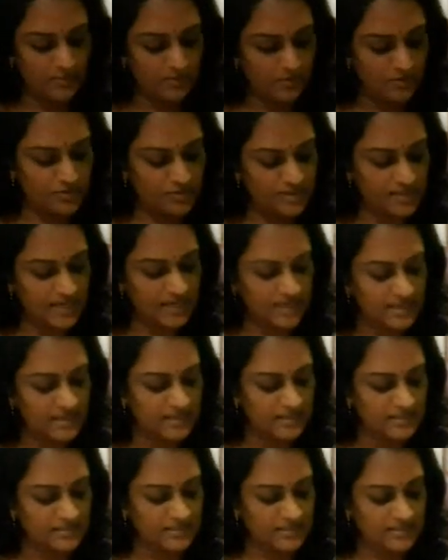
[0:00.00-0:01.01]
able to say
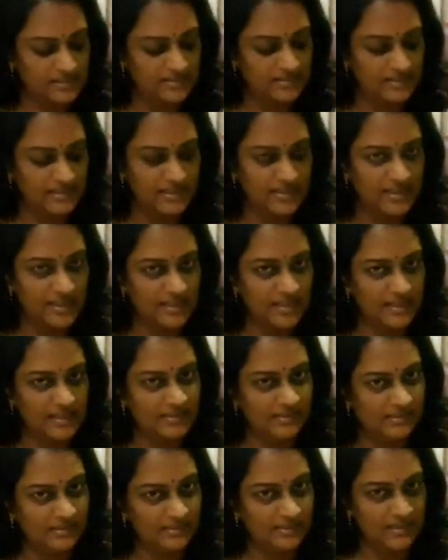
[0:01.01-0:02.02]
t,
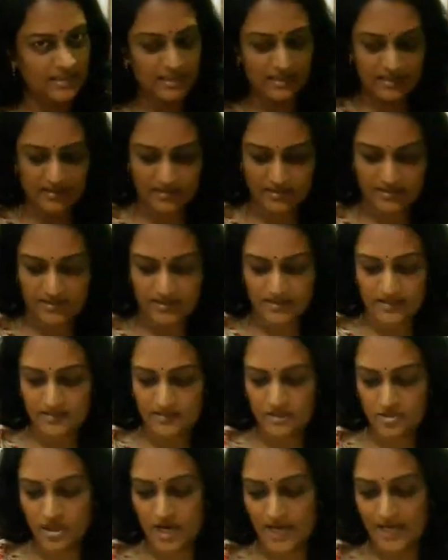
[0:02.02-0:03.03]
n.
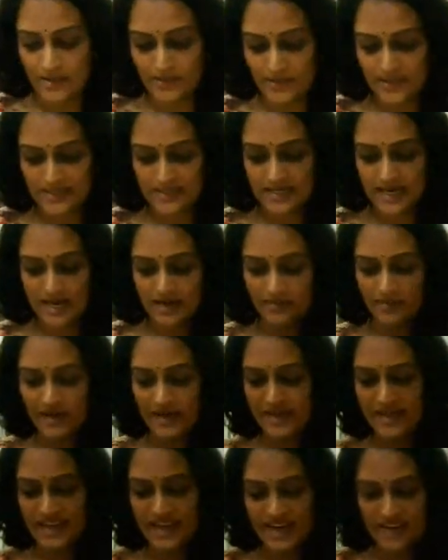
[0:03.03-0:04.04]
The child will start
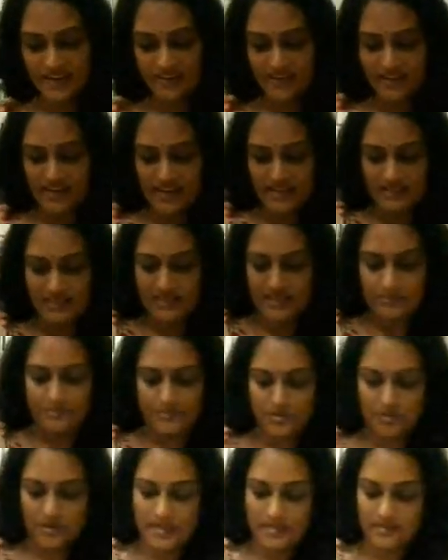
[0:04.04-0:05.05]
blending and reading
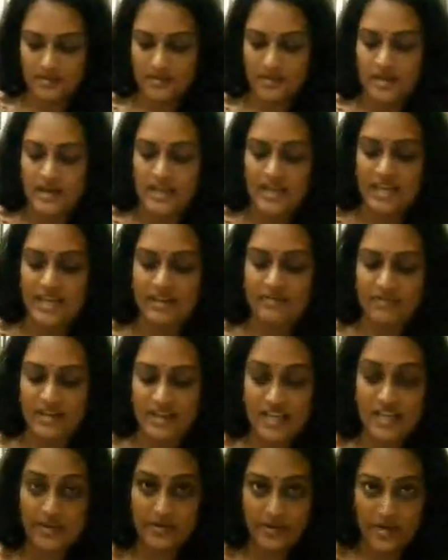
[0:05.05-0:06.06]
them together.
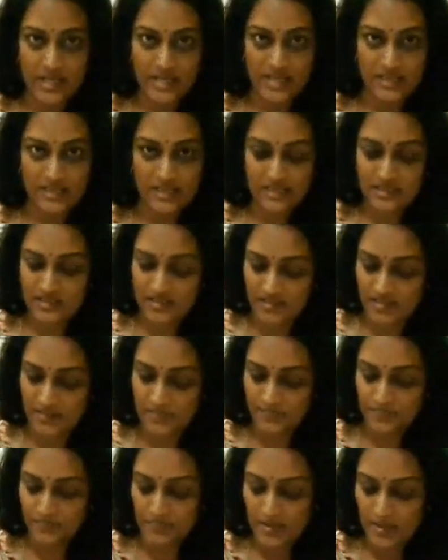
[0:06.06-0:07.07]
When he reads
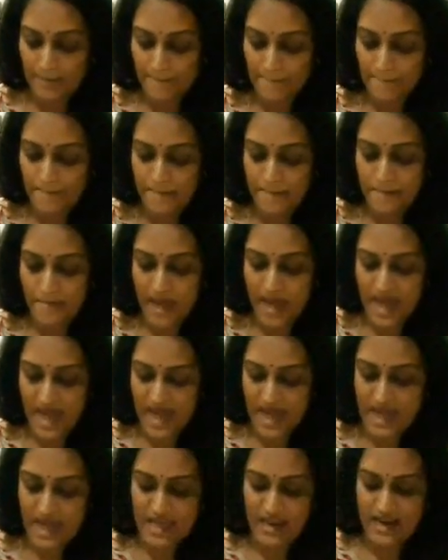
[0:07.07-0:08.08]

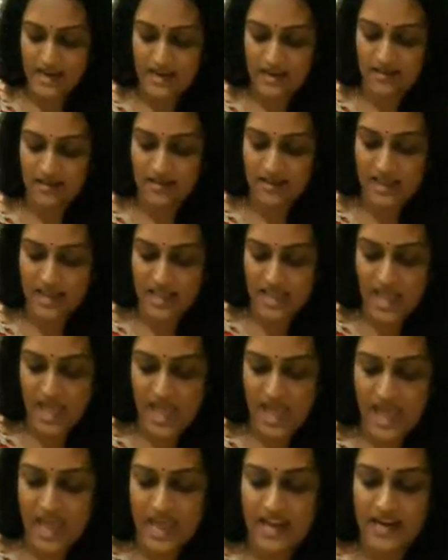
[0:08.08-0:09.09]
ban,
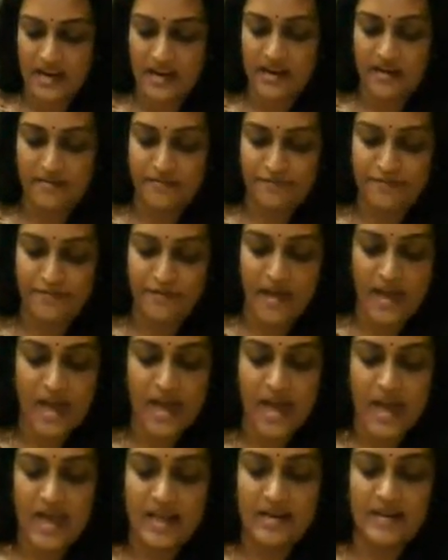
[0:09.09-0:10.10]
can,
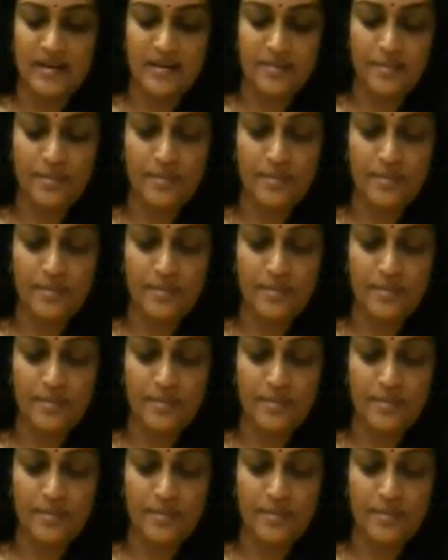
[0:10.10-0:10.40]
fan,